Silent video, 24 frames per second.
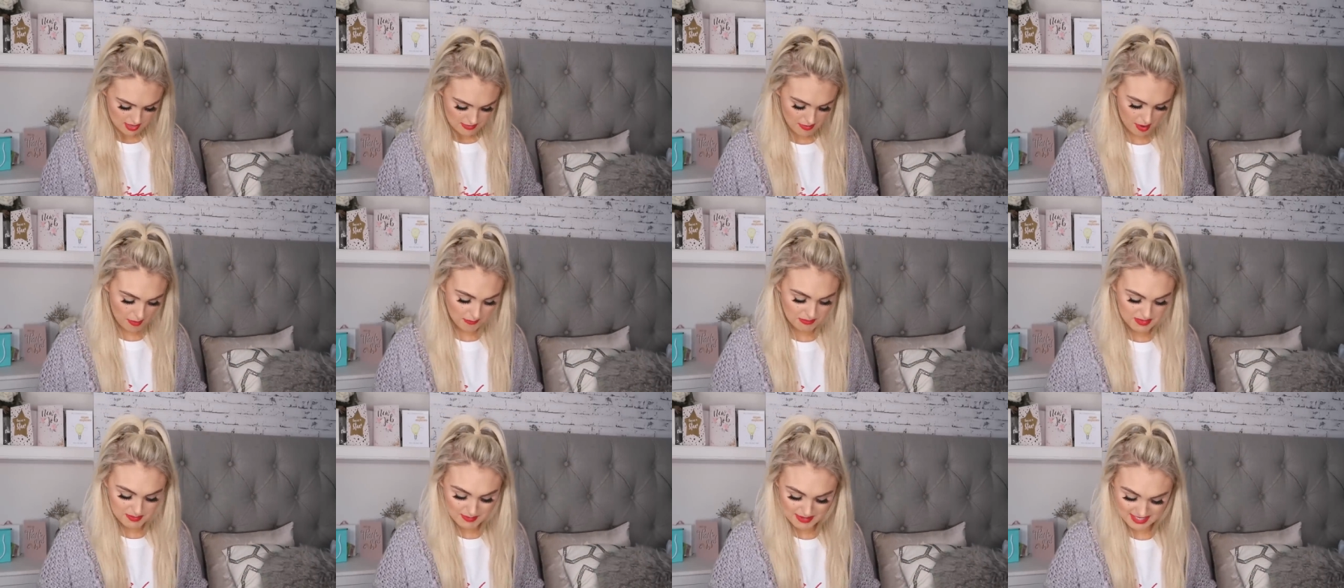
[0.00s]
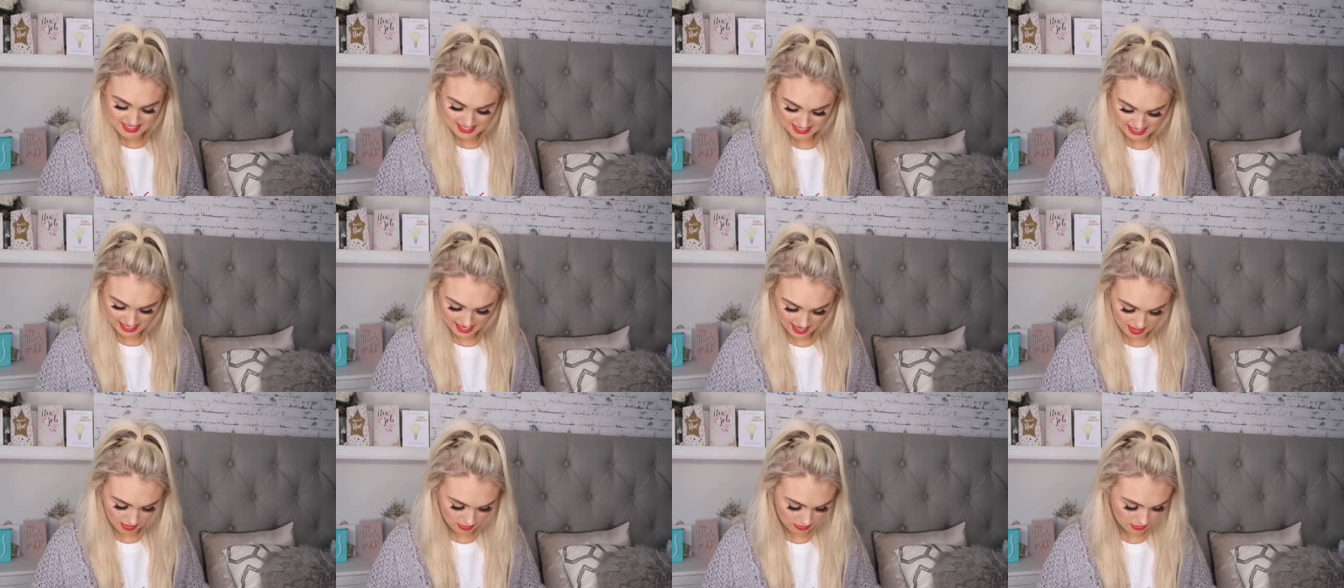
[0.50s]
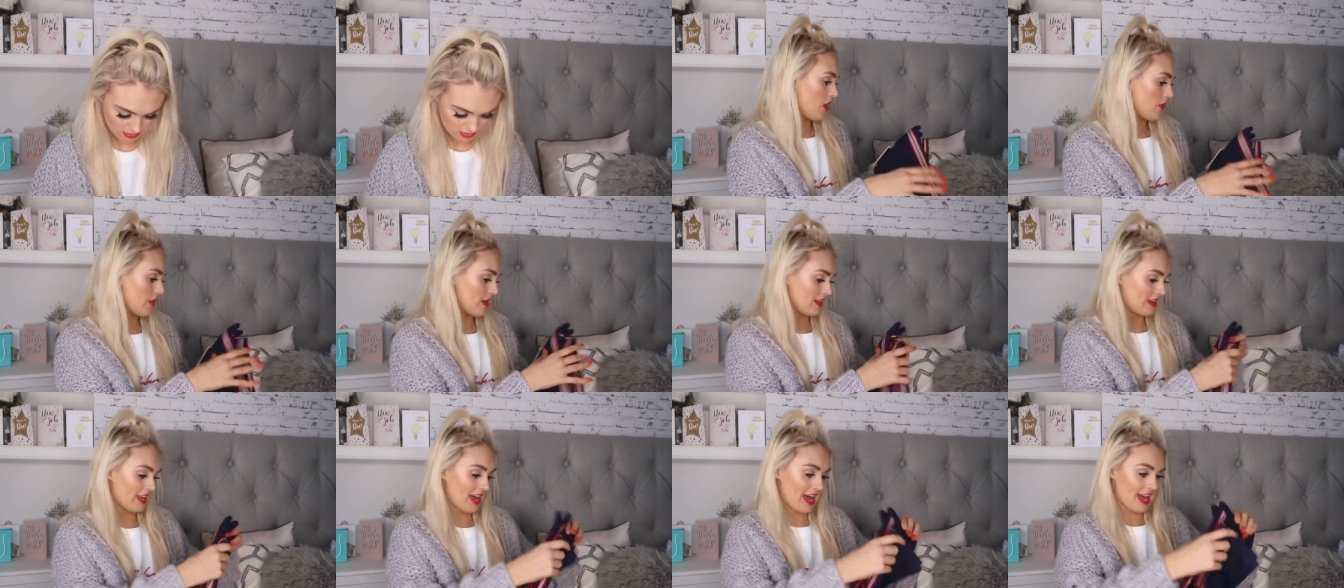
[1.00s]
Mum's missing out.
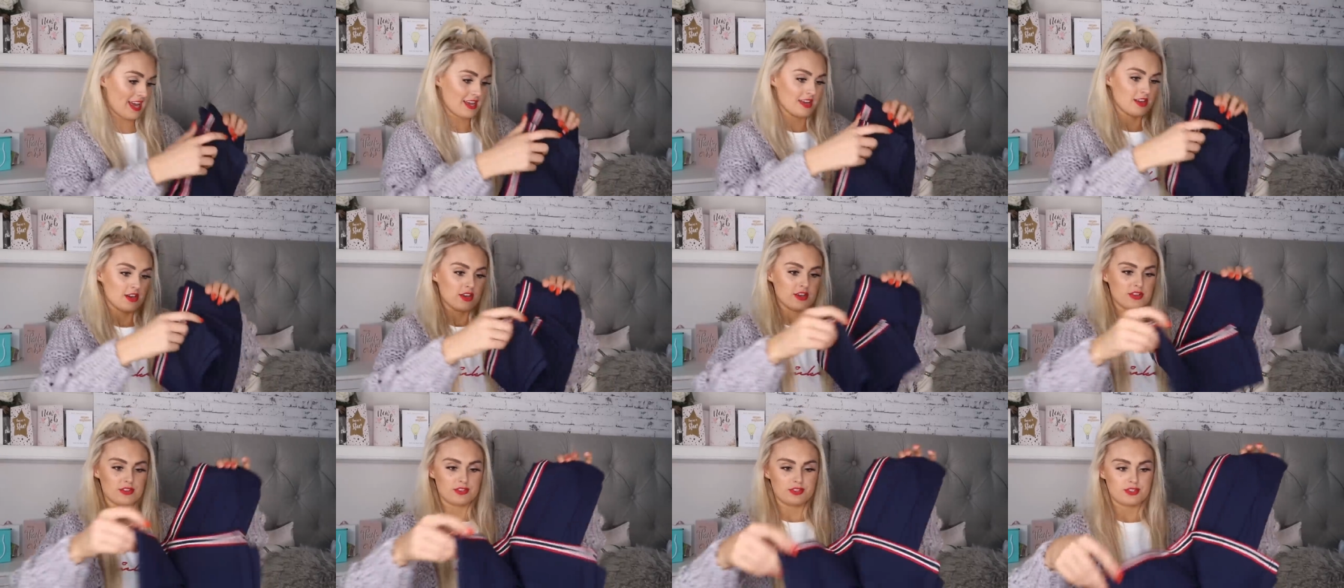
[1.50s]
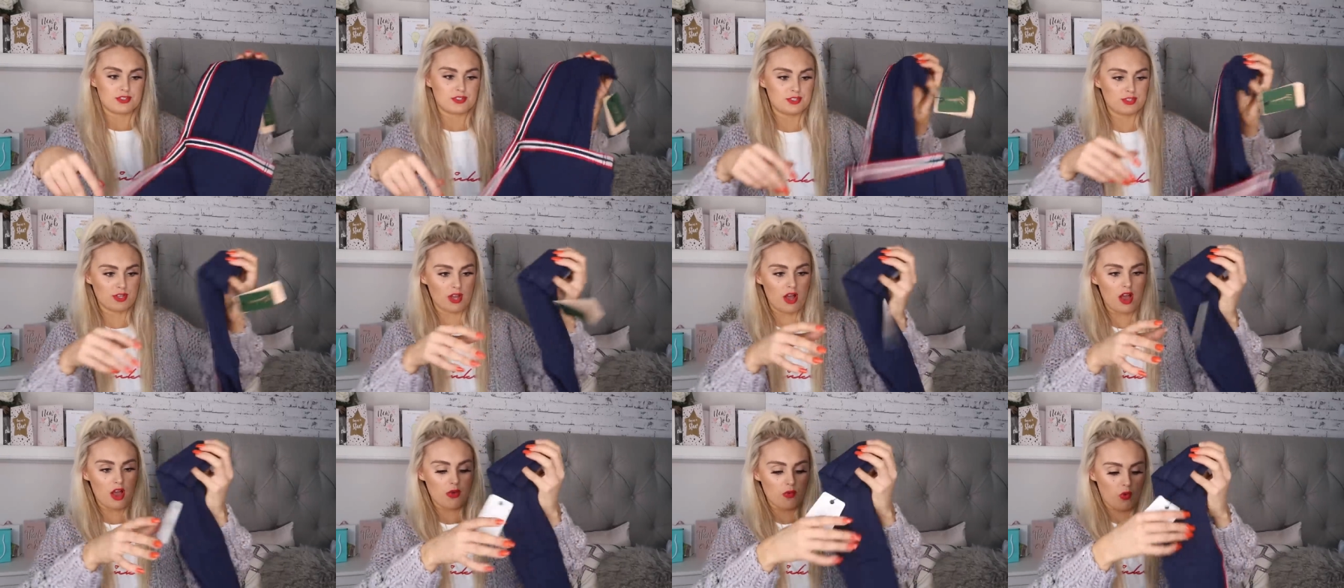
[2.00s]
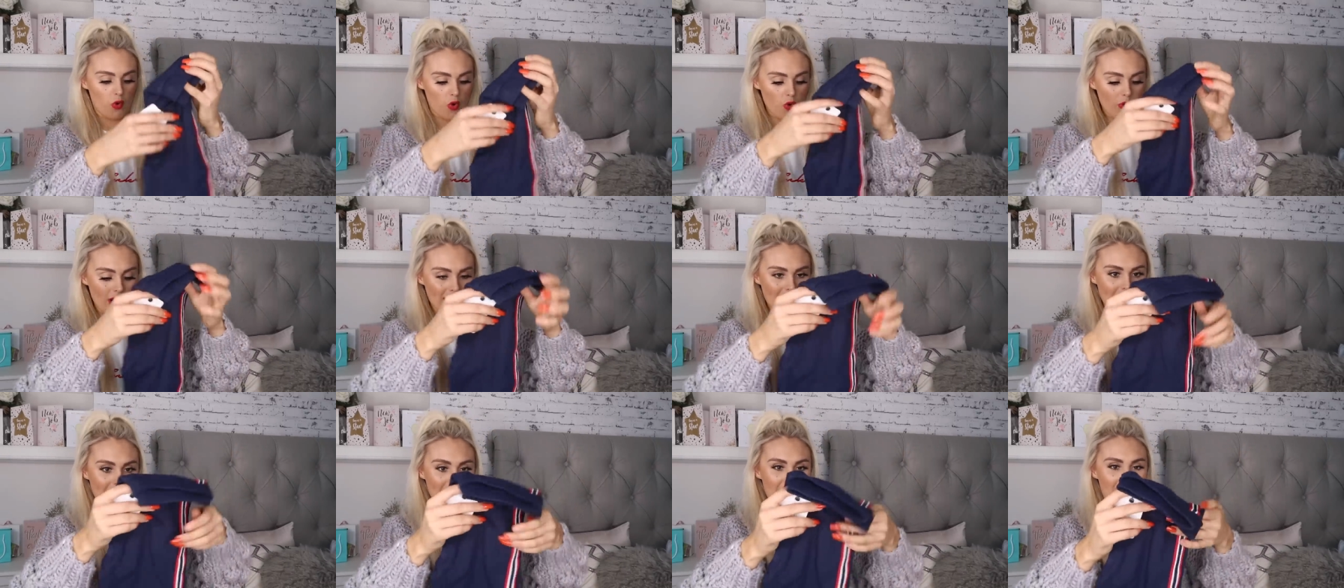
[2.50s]
Oh, okay. So, oh,
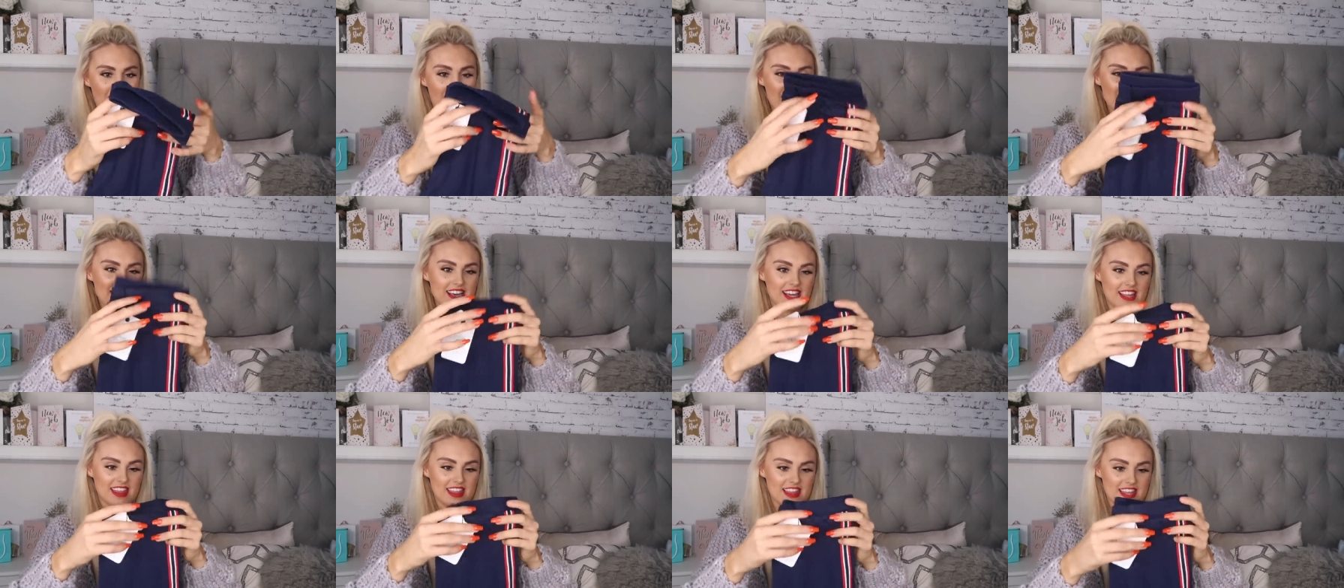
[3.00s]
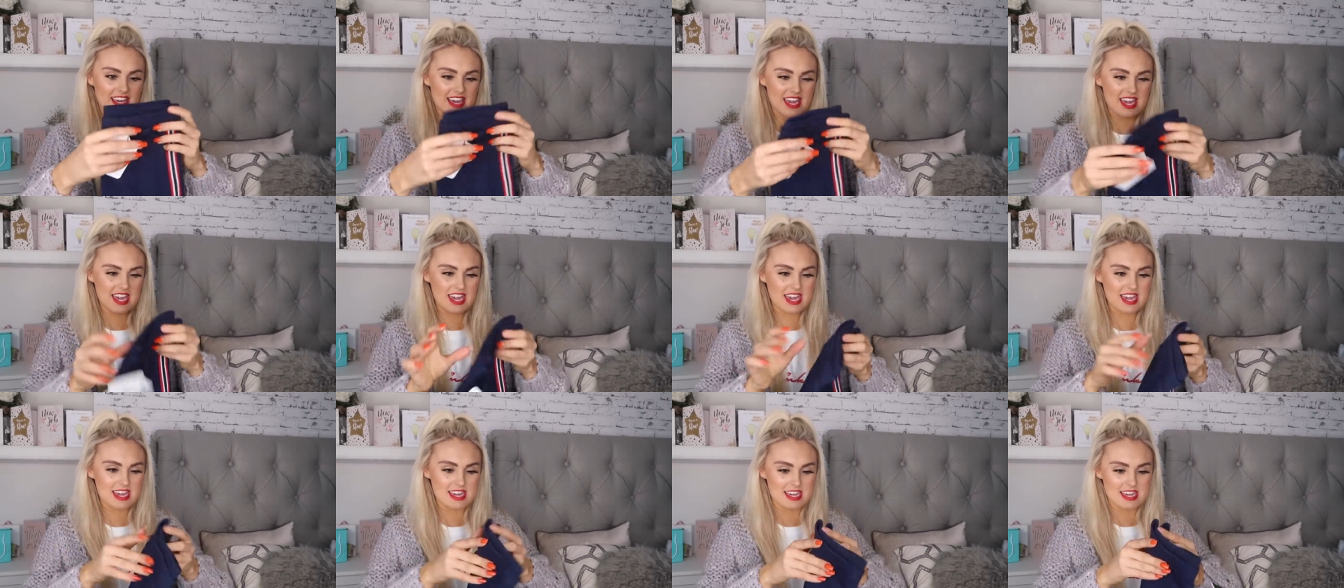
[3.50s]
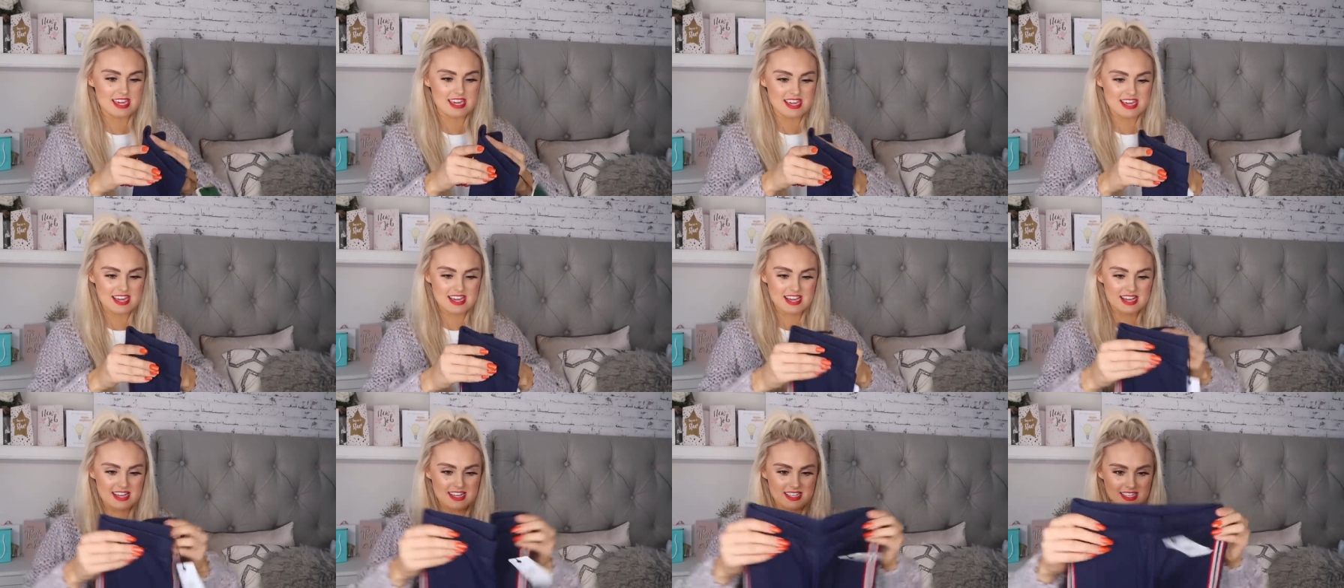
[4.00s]
I like
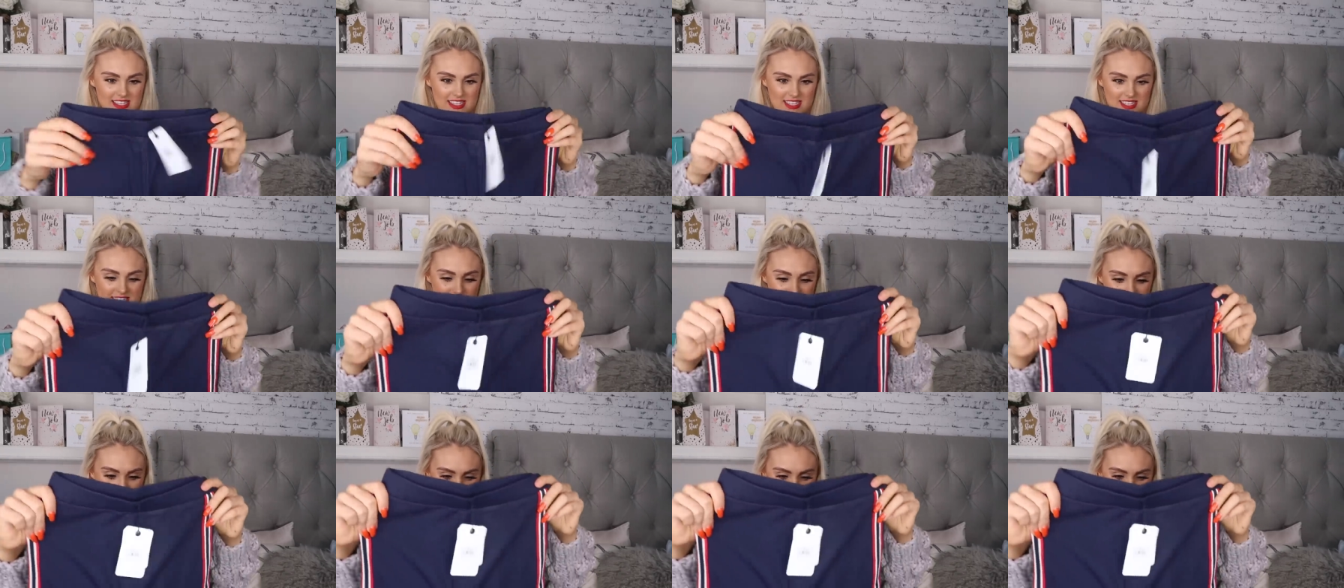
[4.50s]
these.